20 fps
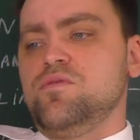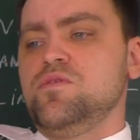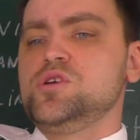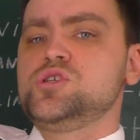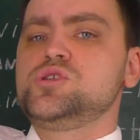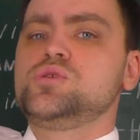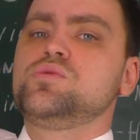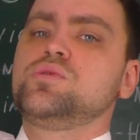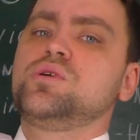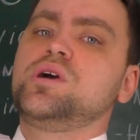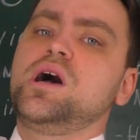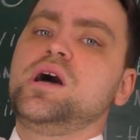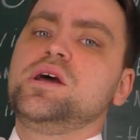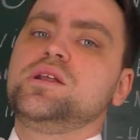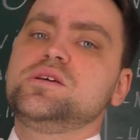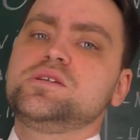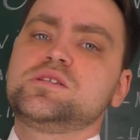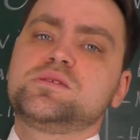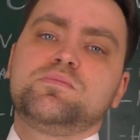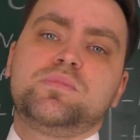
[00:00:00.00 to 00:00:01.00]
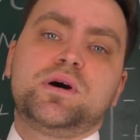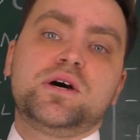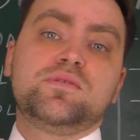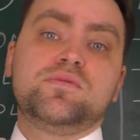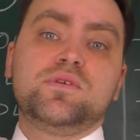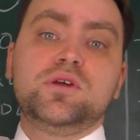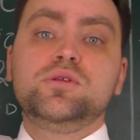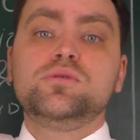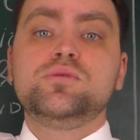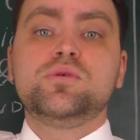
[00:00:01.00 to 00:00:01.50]
visual guidance, but
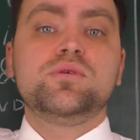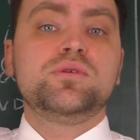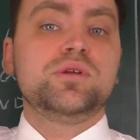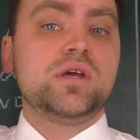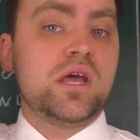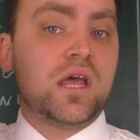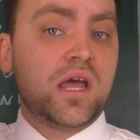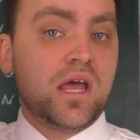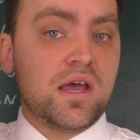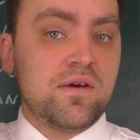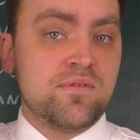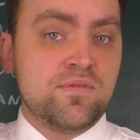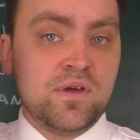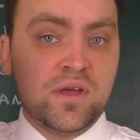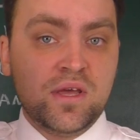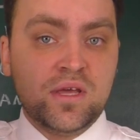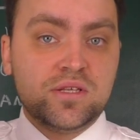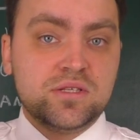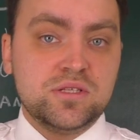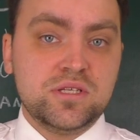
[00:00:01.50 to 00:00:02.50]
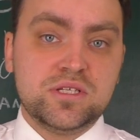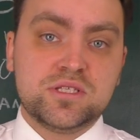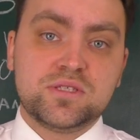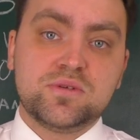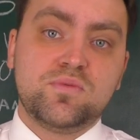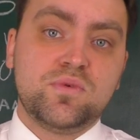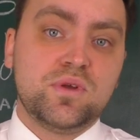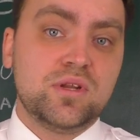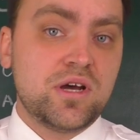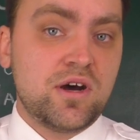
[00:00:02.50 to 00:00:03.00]
we don't have this
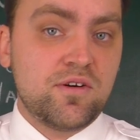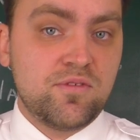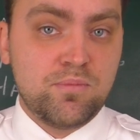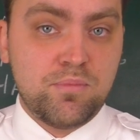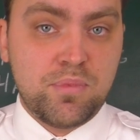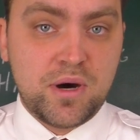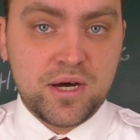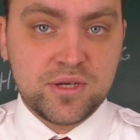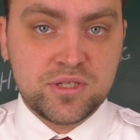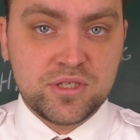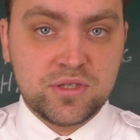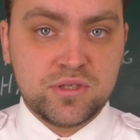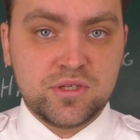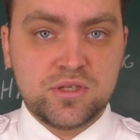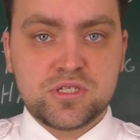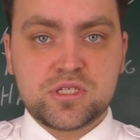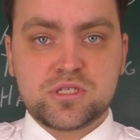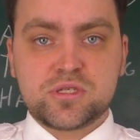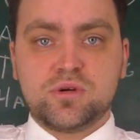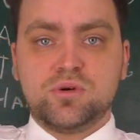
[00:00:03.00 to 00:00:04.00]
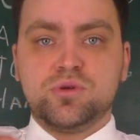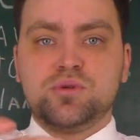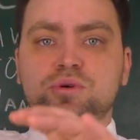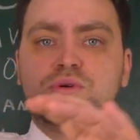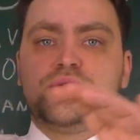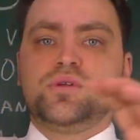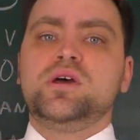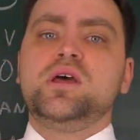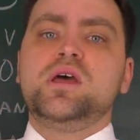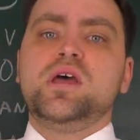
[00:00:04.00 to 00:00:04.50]
VNAV button installed
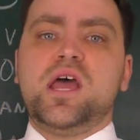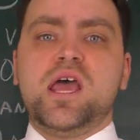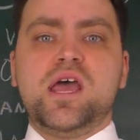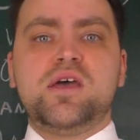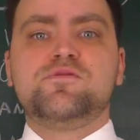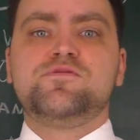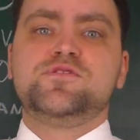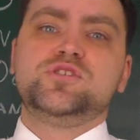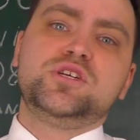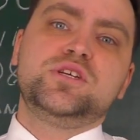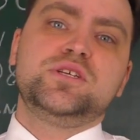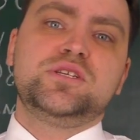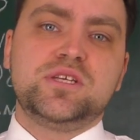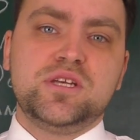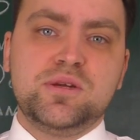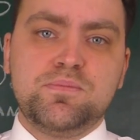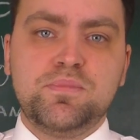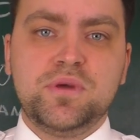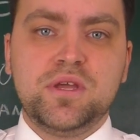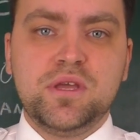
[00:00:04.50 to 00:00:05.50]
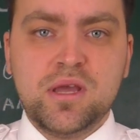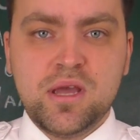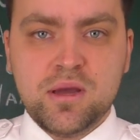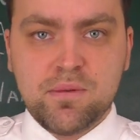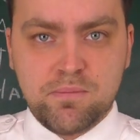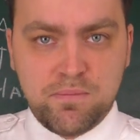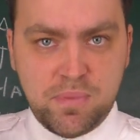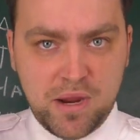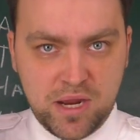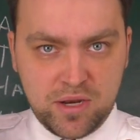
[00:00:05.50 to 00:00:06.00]
on the FGCP
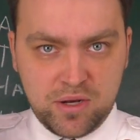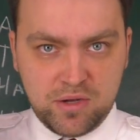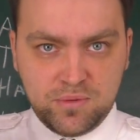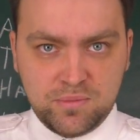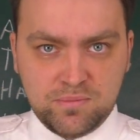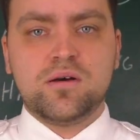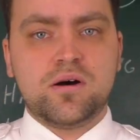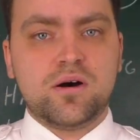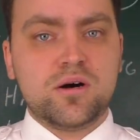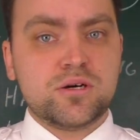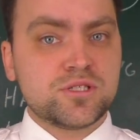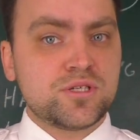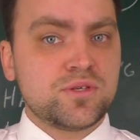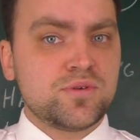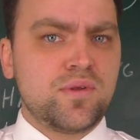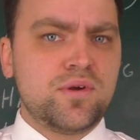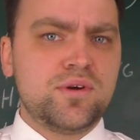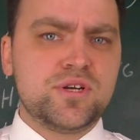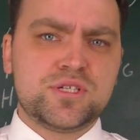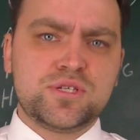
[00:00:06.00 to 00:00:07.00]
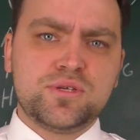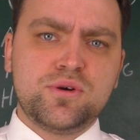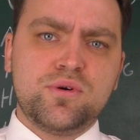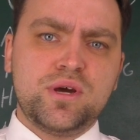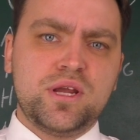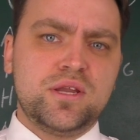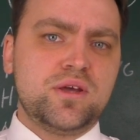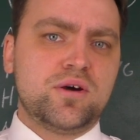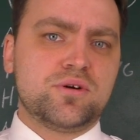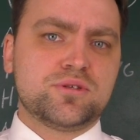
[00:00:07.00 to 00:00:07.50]
panel. Also, there is no
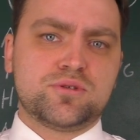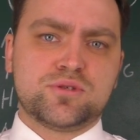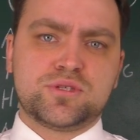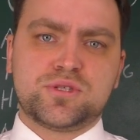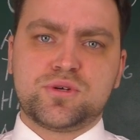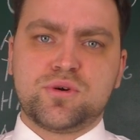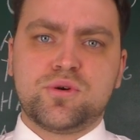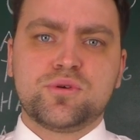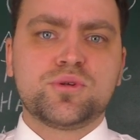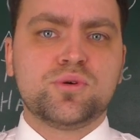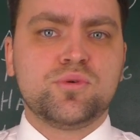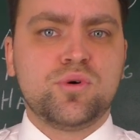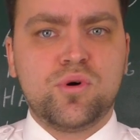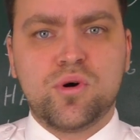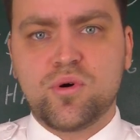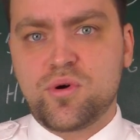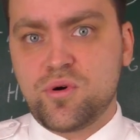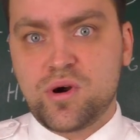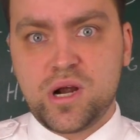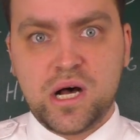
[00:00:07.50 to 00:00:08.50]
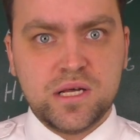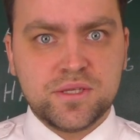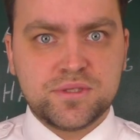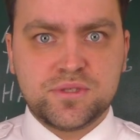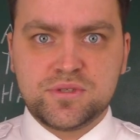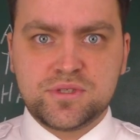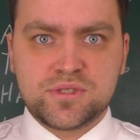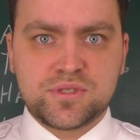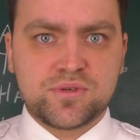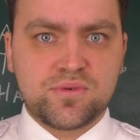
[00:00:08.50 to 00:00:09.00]
any auto throttle or
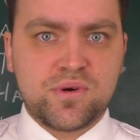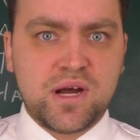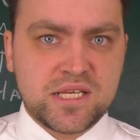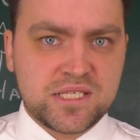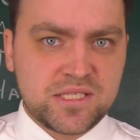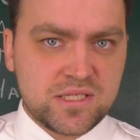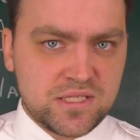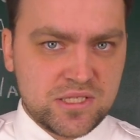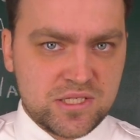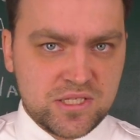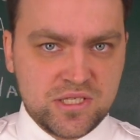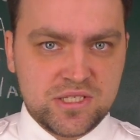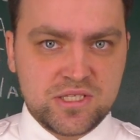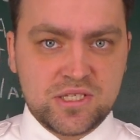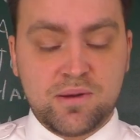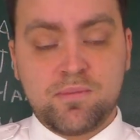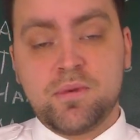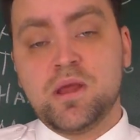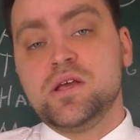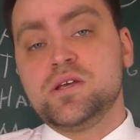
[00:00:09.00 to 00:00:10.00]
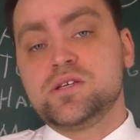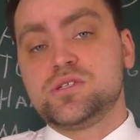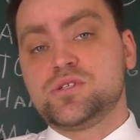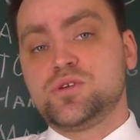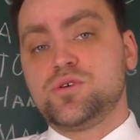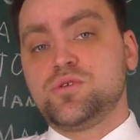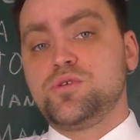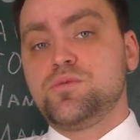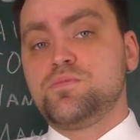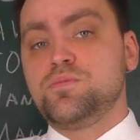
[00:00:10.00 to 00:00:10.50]
auto thrust system.
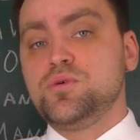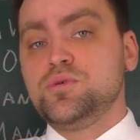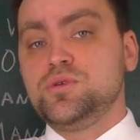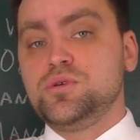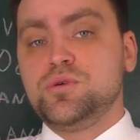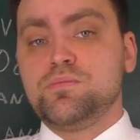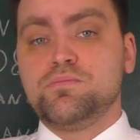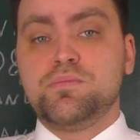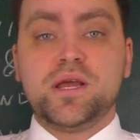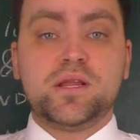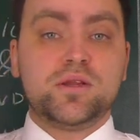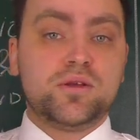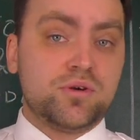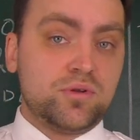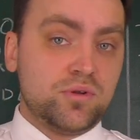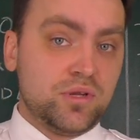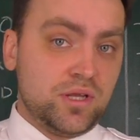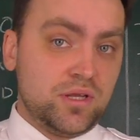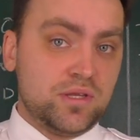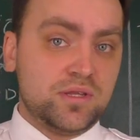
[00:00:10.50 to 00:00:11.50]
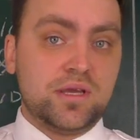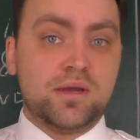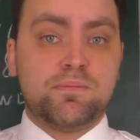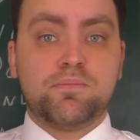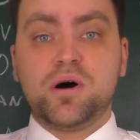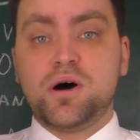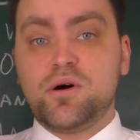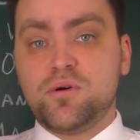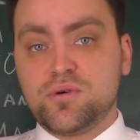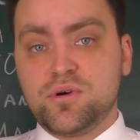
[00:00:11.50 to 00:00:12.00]
So you put manually the
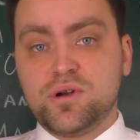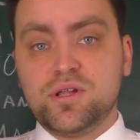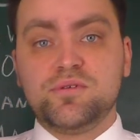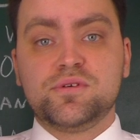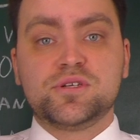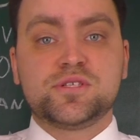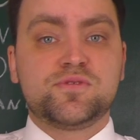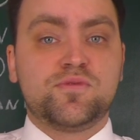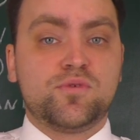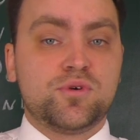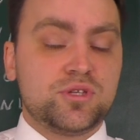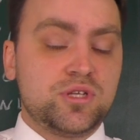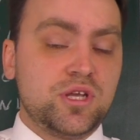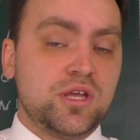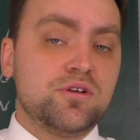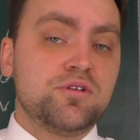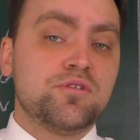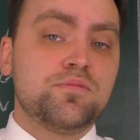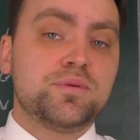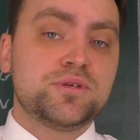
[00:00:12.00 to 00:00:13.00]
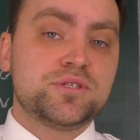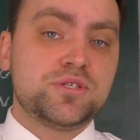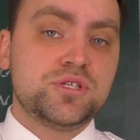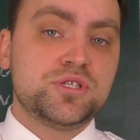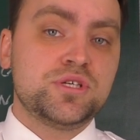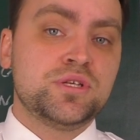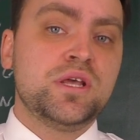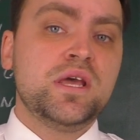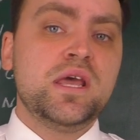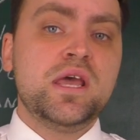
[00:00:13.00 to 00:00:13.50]
power levers for takeoff
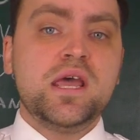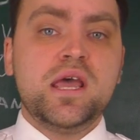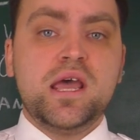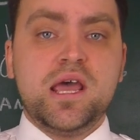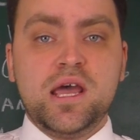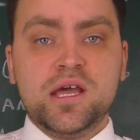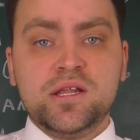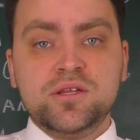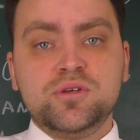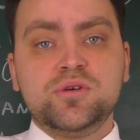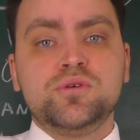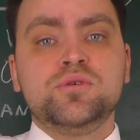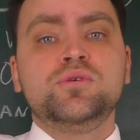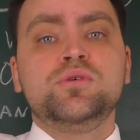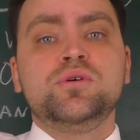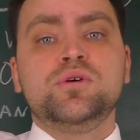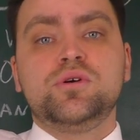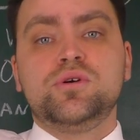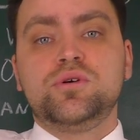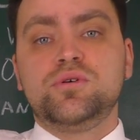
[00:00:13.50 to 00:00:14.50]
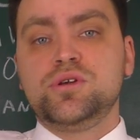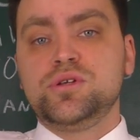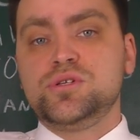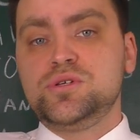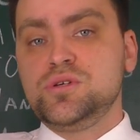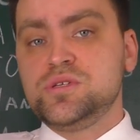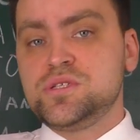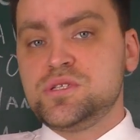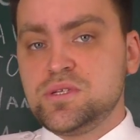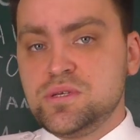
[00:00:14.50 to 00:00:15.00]
position and you
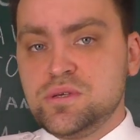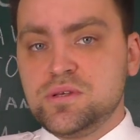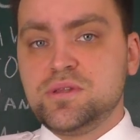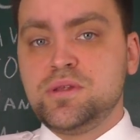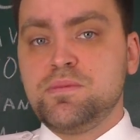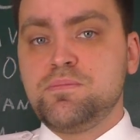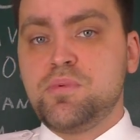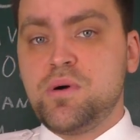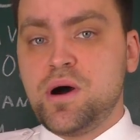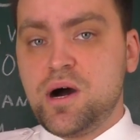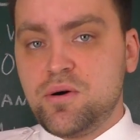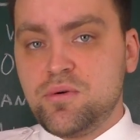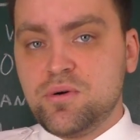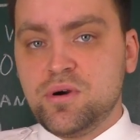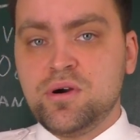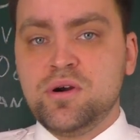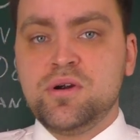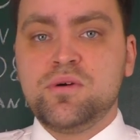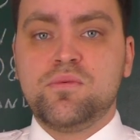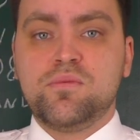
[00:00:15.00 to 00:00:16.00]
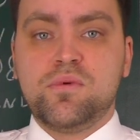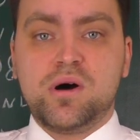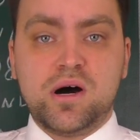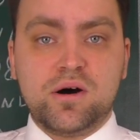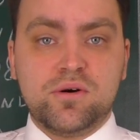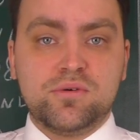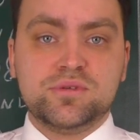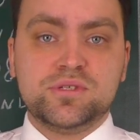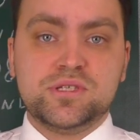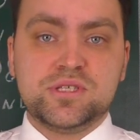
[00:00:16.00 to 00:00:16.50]
reduce the power
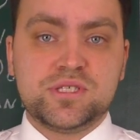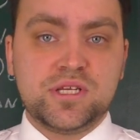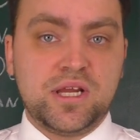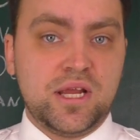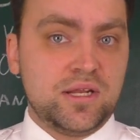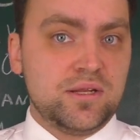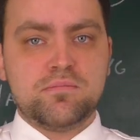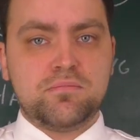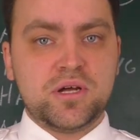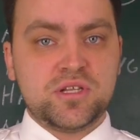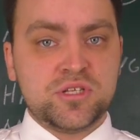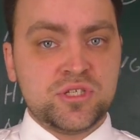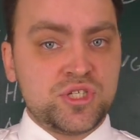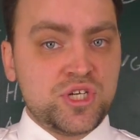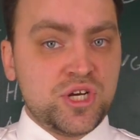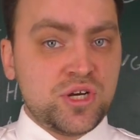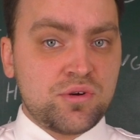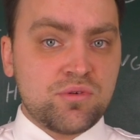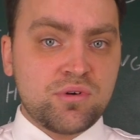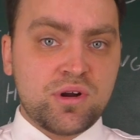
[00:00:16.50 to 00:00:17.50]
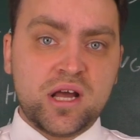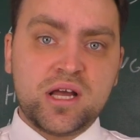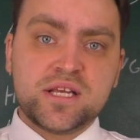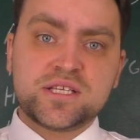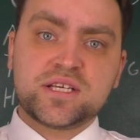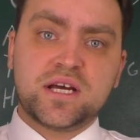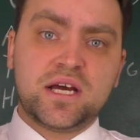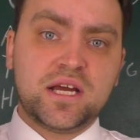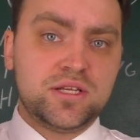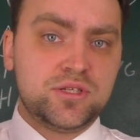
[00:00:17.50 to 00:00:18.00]
while descent. But in general,
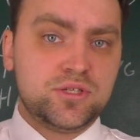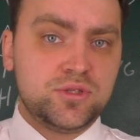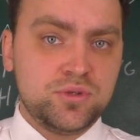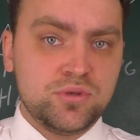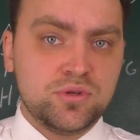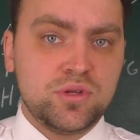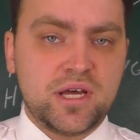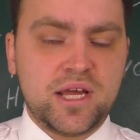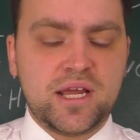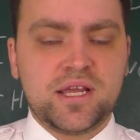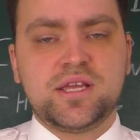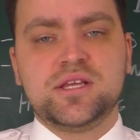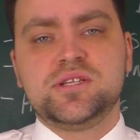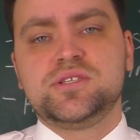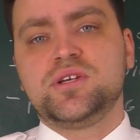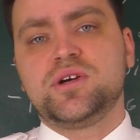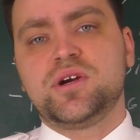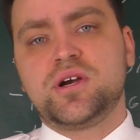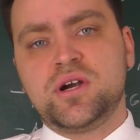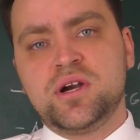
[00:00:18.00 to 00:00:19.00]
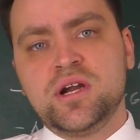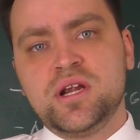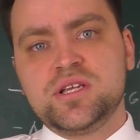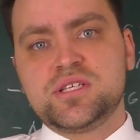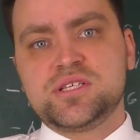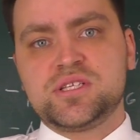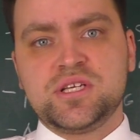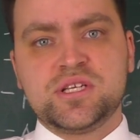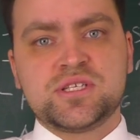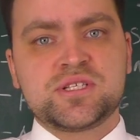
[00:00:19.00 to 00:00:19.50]
guys, I do like
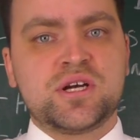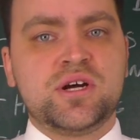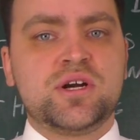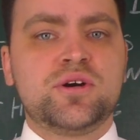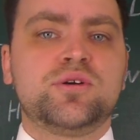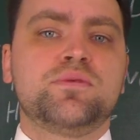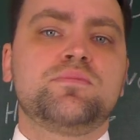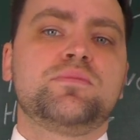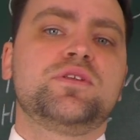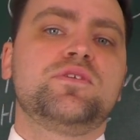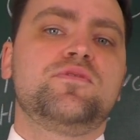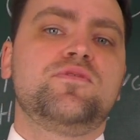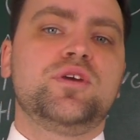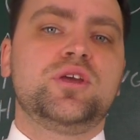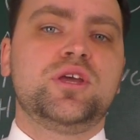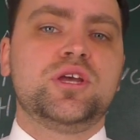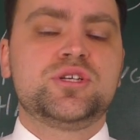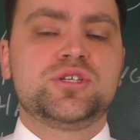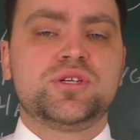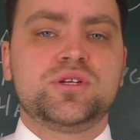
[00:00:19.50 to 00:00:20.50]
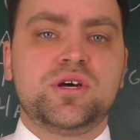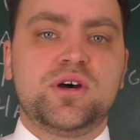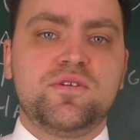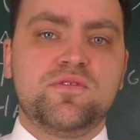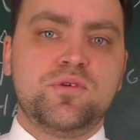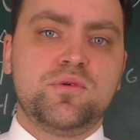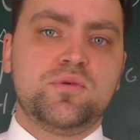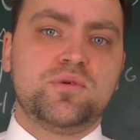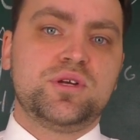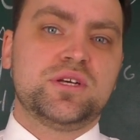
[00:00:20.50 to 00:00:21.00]
ATR-600 modification
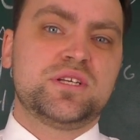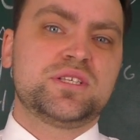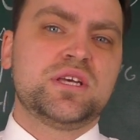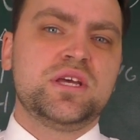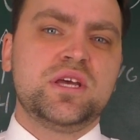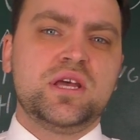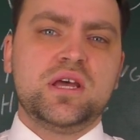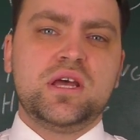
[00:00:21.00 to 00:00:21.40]
avionics.